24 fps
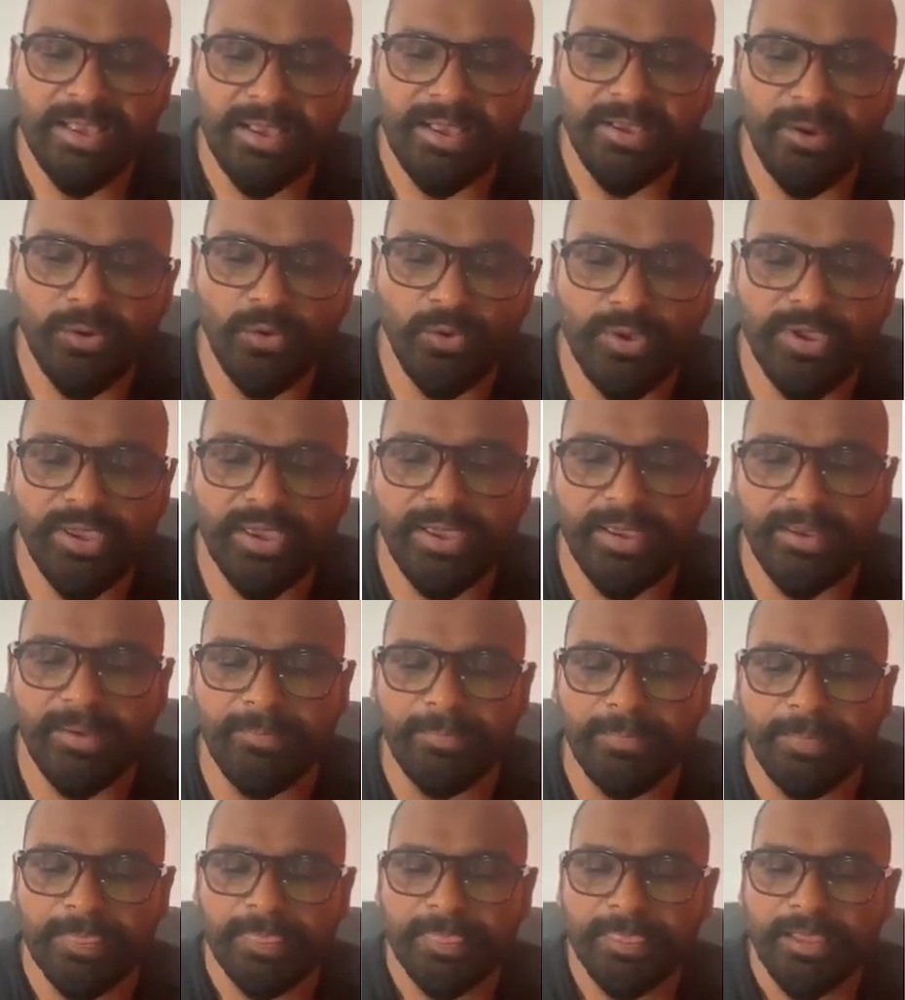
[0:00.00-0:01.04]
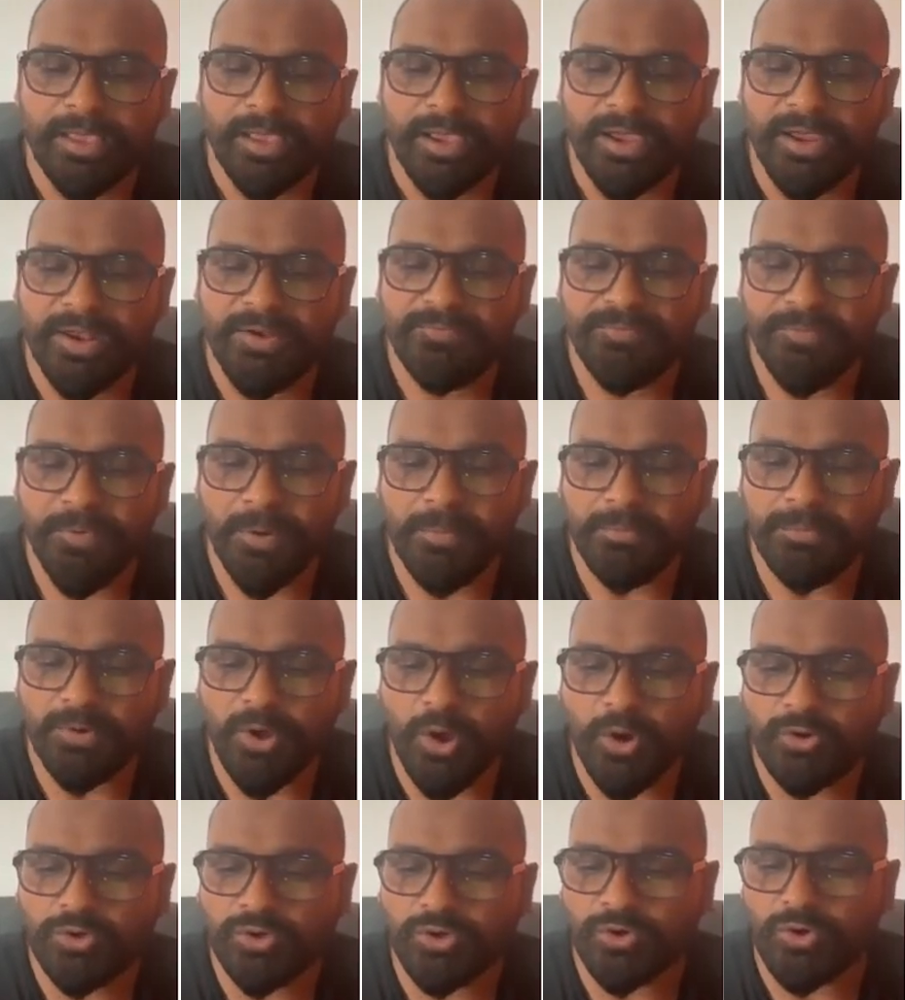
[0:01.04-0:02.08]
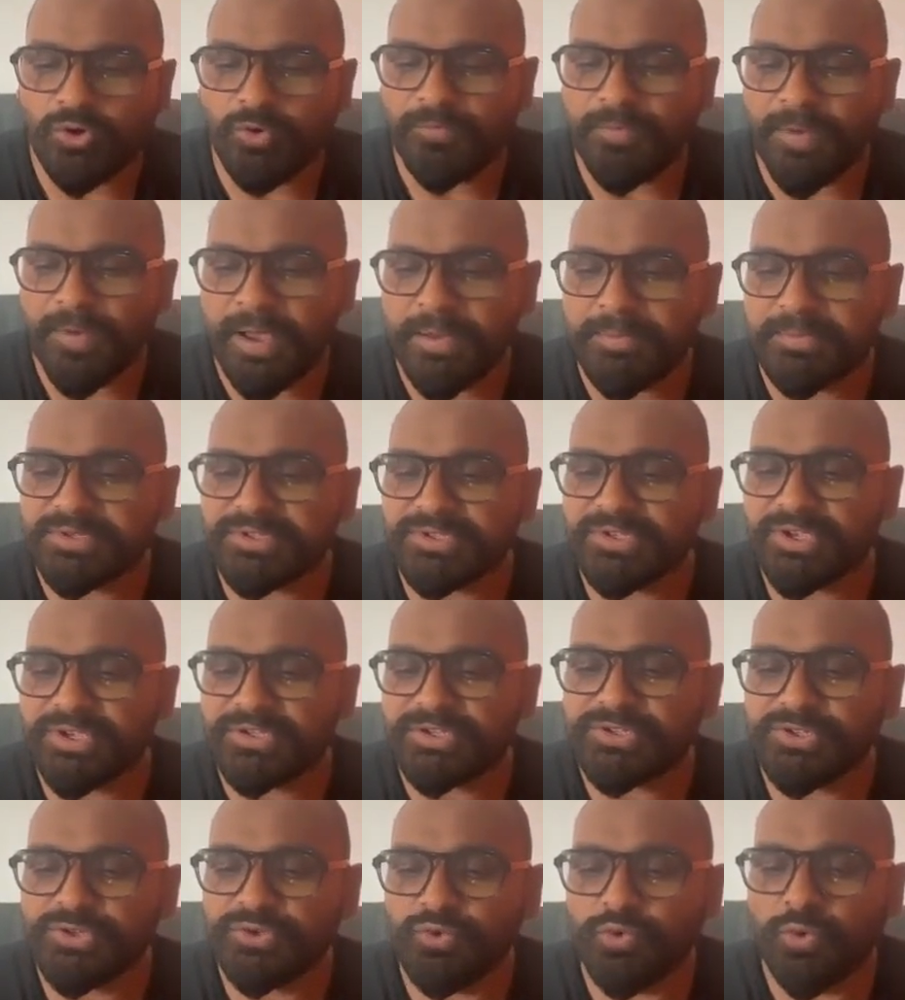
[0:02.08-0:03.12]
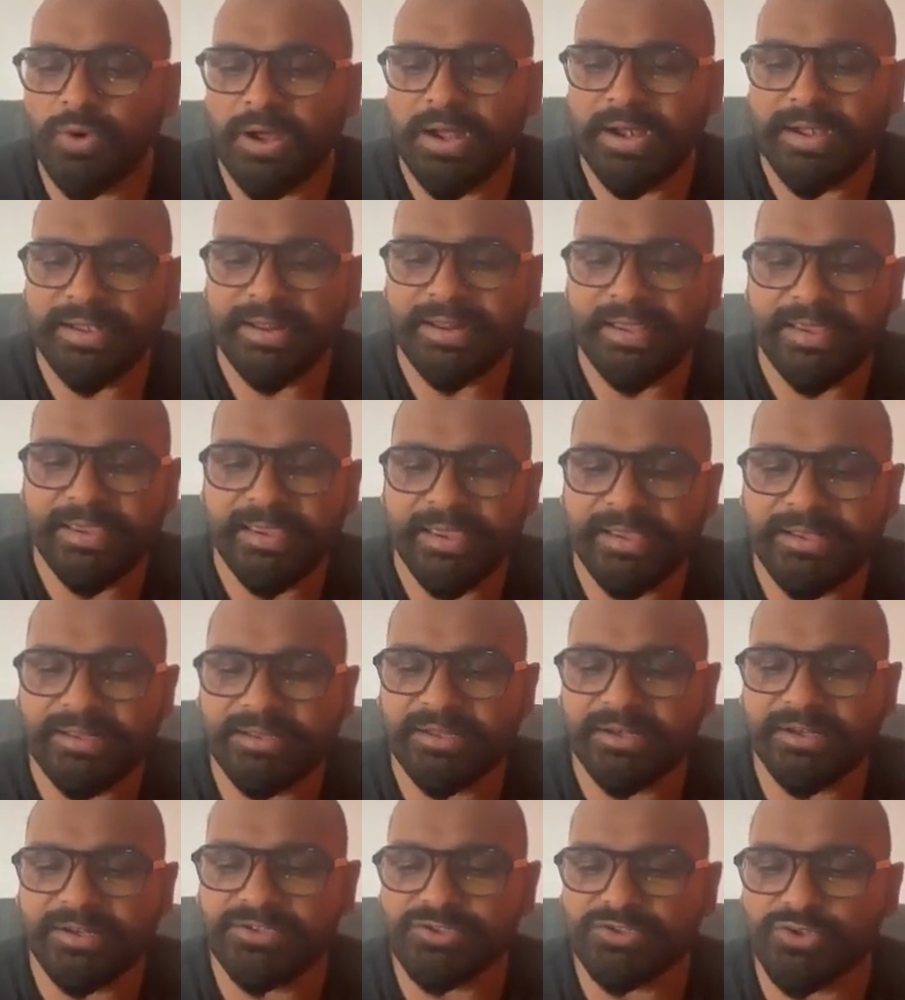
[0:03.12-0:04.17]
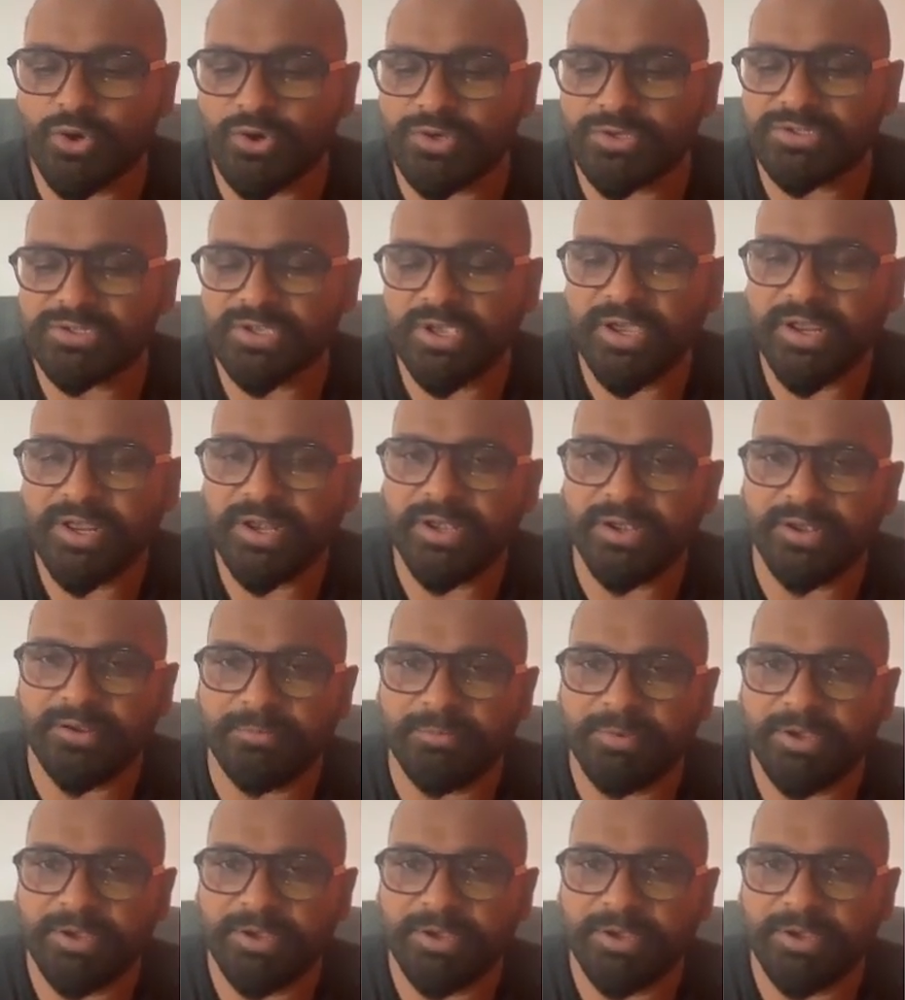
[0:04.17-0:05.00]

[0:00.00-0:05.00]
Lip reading: Okay, inform doctor or pharmacist you are taking the digoxin,